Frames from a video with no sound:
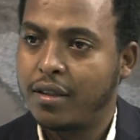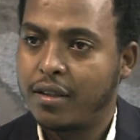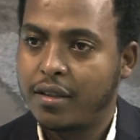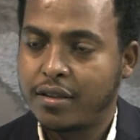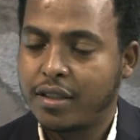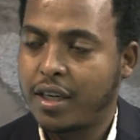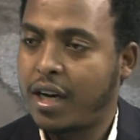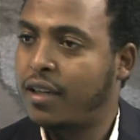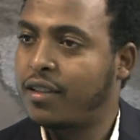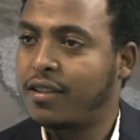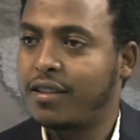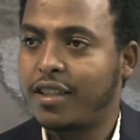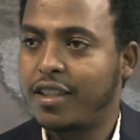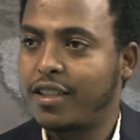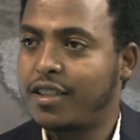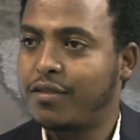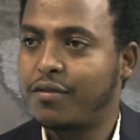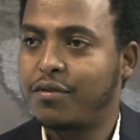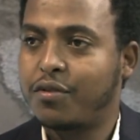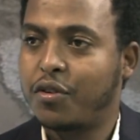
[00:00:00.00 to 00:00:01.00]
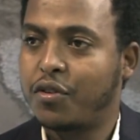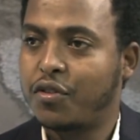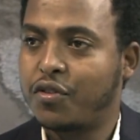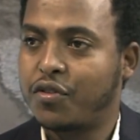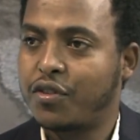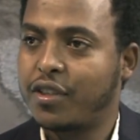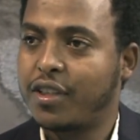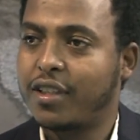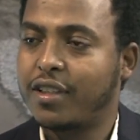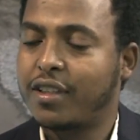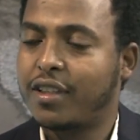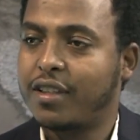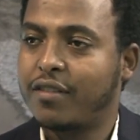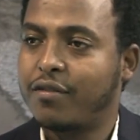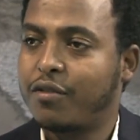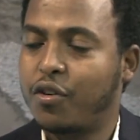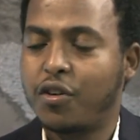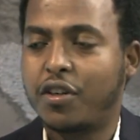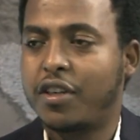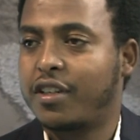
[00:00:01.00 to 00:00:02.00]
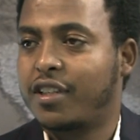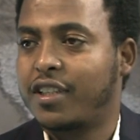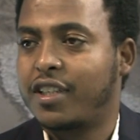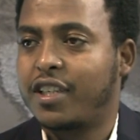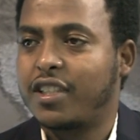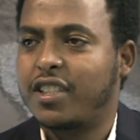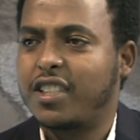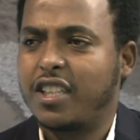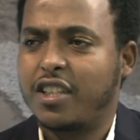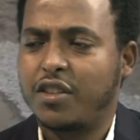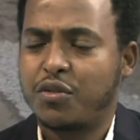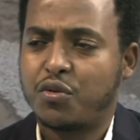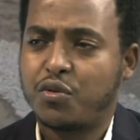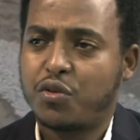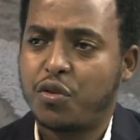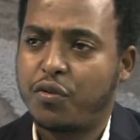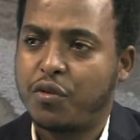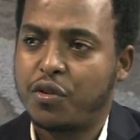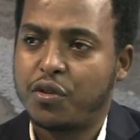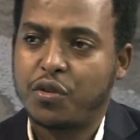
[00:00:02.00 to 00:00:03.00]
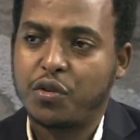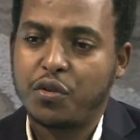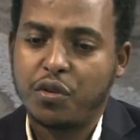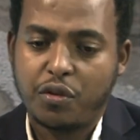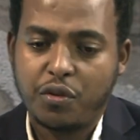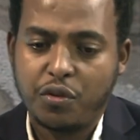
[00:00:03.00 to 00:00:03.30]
sanitation, for drink, for irrigation, and so forth?